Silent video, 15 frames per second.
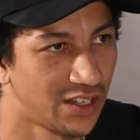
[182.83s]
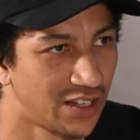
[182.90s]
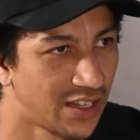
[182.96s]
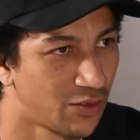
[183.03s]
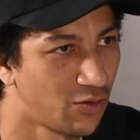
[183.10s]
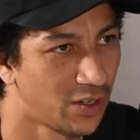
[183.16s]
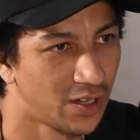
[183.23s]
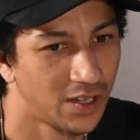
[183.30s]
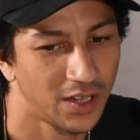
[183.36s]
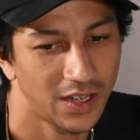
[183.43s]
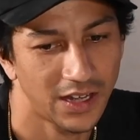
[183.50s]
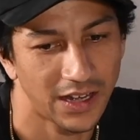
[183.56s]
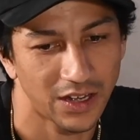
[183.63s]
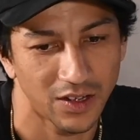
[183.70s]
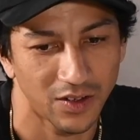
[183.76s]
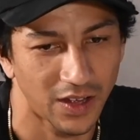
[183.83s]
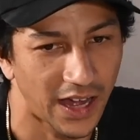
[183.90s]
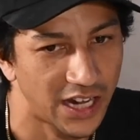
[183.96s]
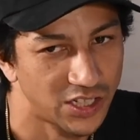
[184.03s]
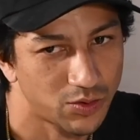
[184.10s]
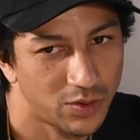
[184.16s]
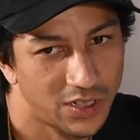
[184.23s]
Like, I
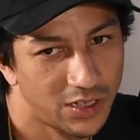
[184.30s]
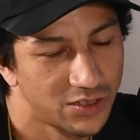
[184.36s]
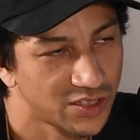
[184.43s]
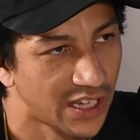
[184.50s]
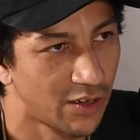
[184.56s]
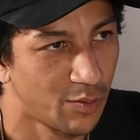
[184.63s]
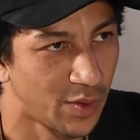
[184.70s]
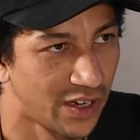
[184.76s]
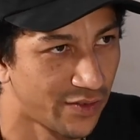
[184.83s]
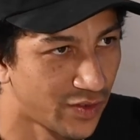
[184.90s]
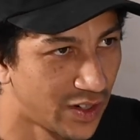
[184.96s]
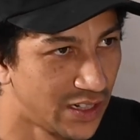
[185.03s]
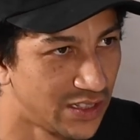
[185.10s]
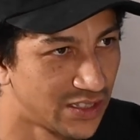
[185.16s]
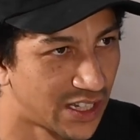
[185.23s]
just want to go skate with my friends.